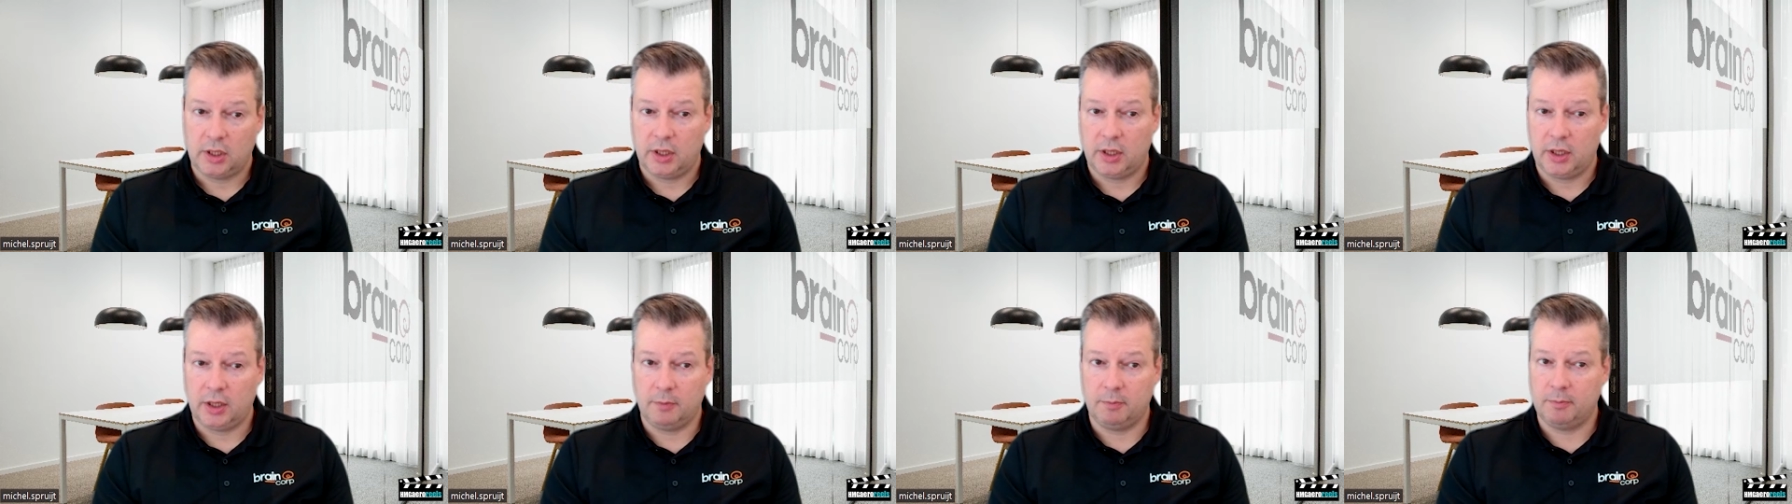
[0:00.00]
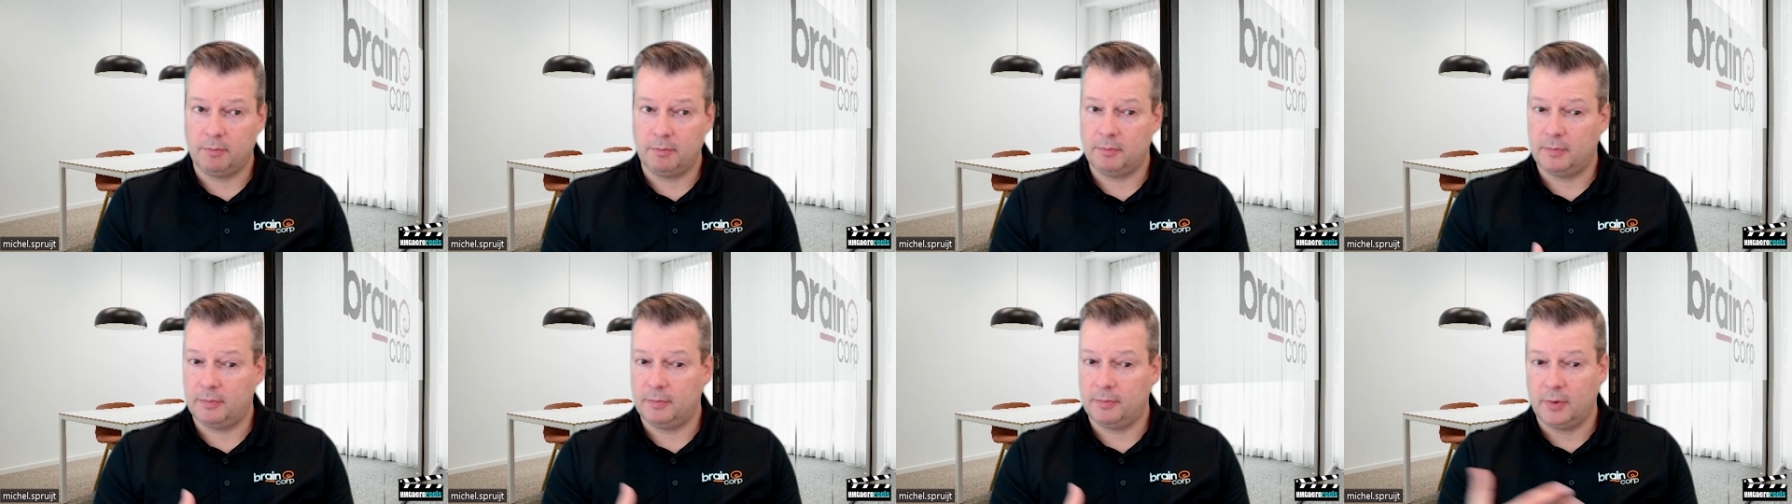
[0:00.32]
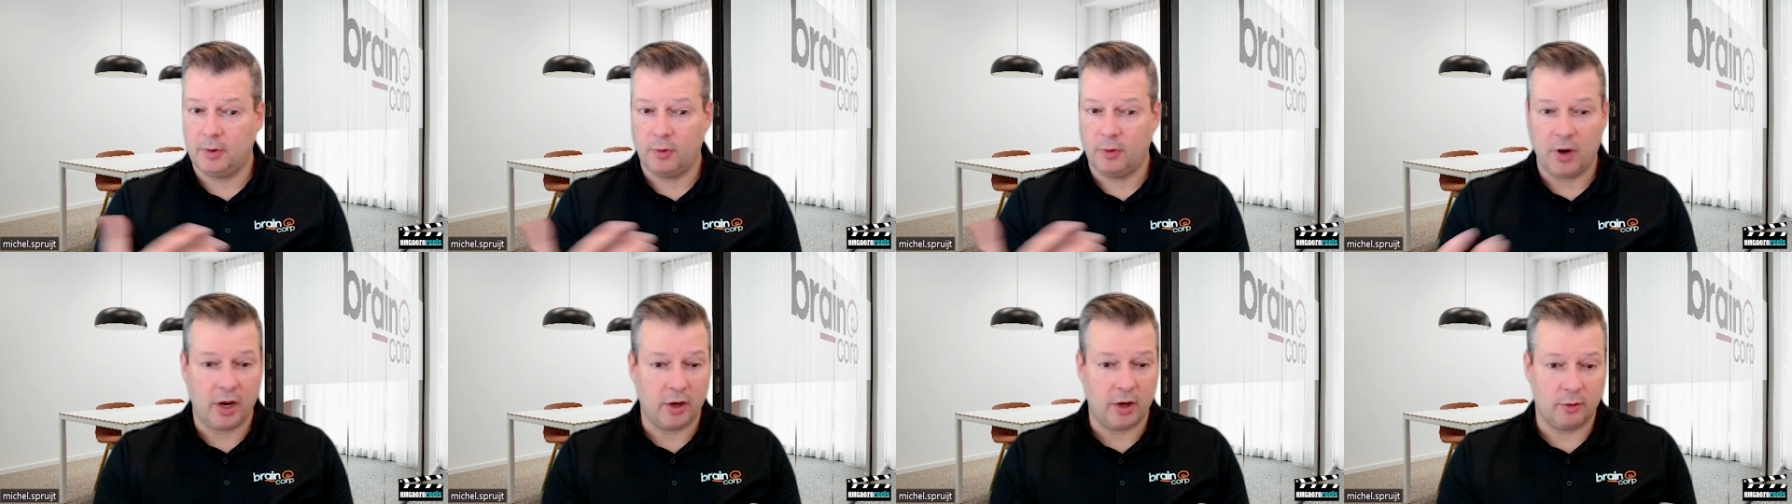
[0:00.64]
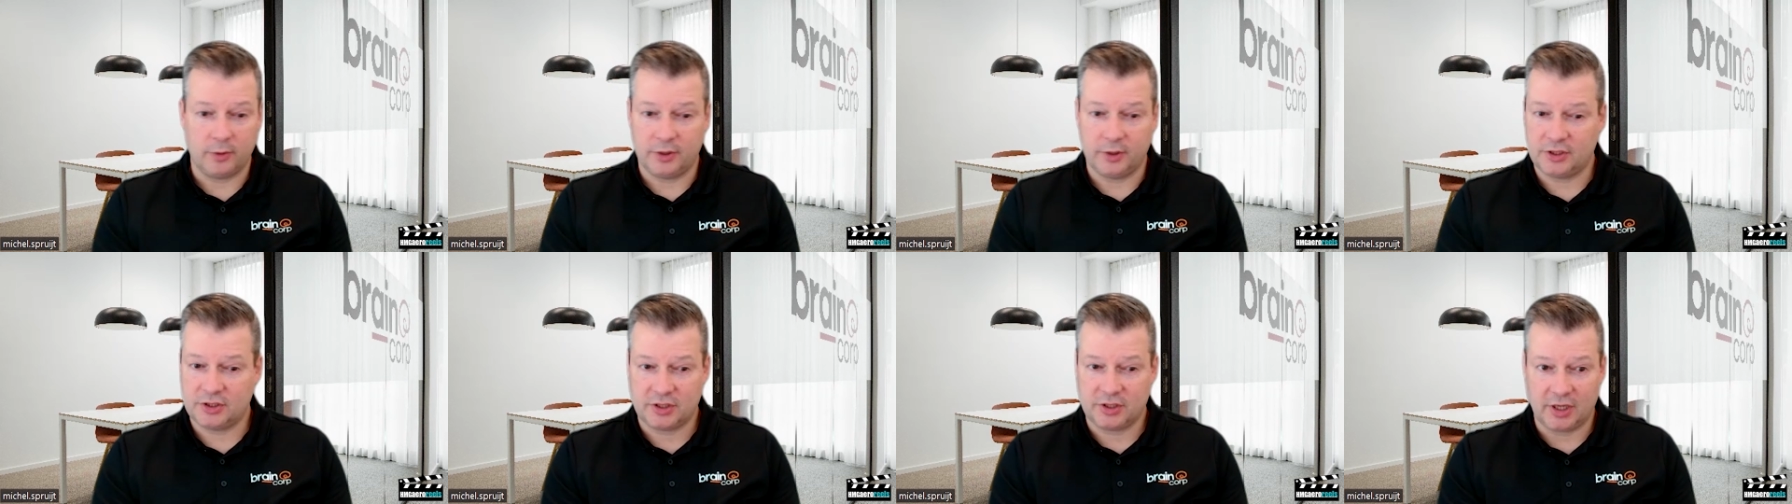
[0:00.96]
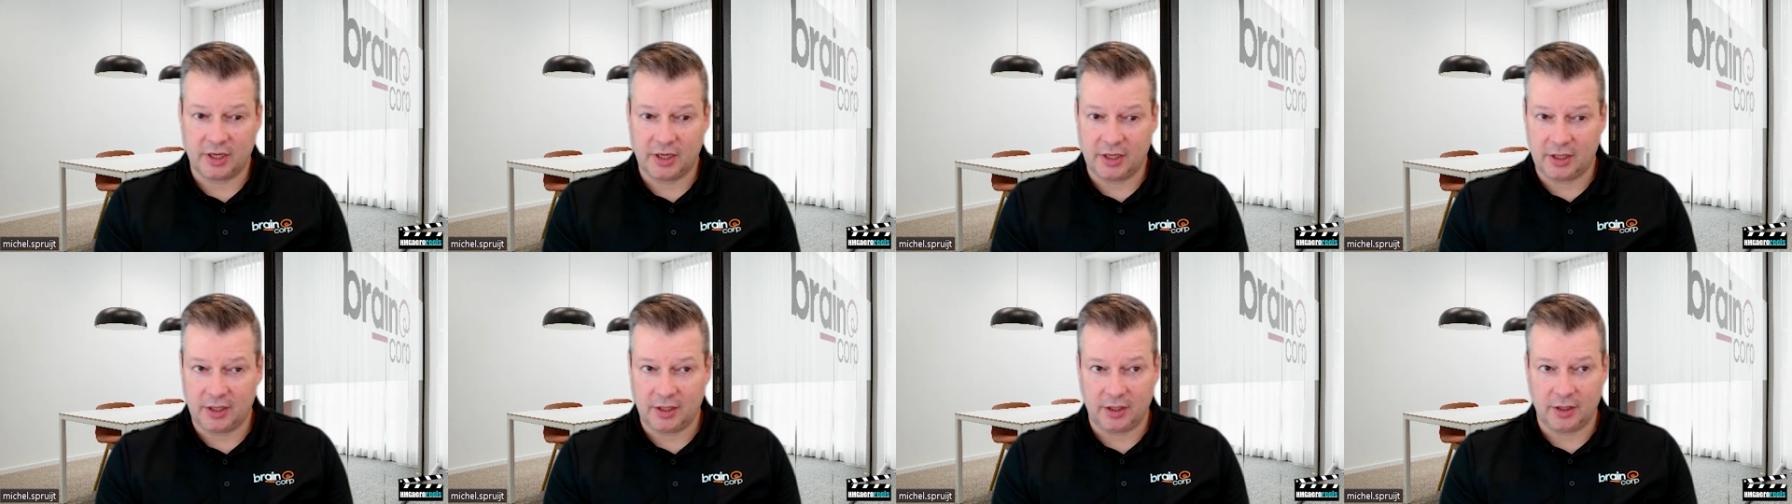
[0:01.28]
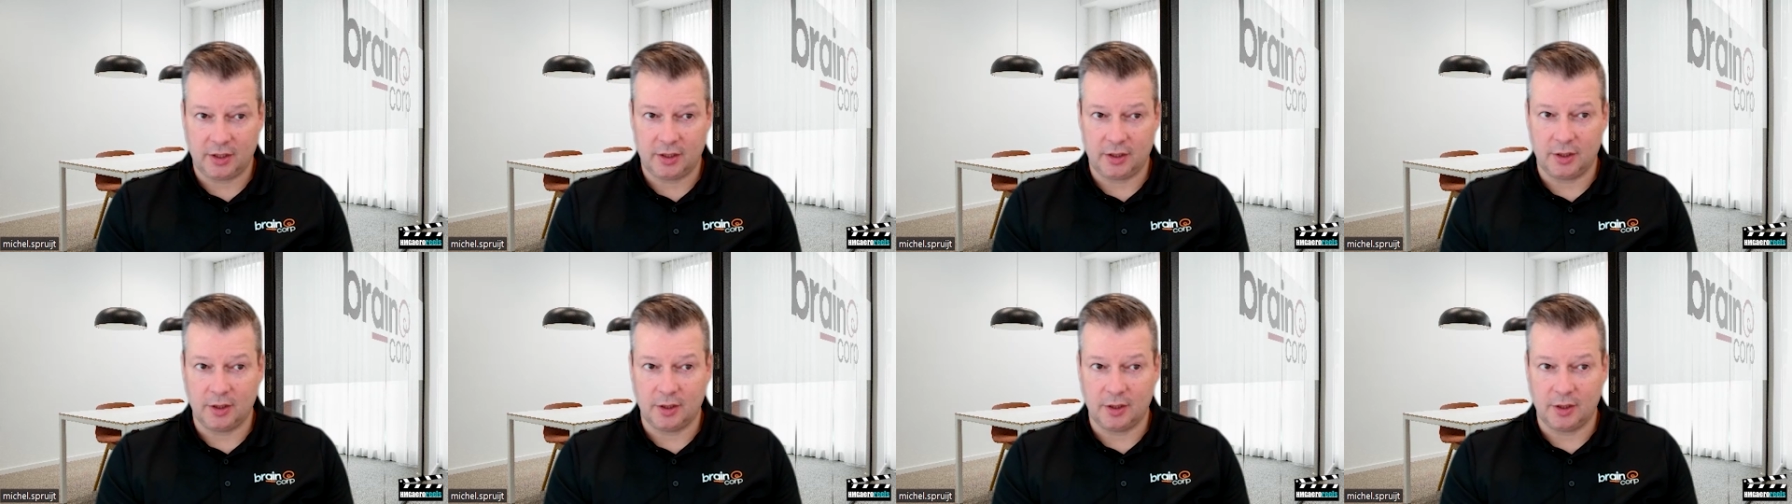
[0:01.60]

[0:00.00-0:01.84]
I always say,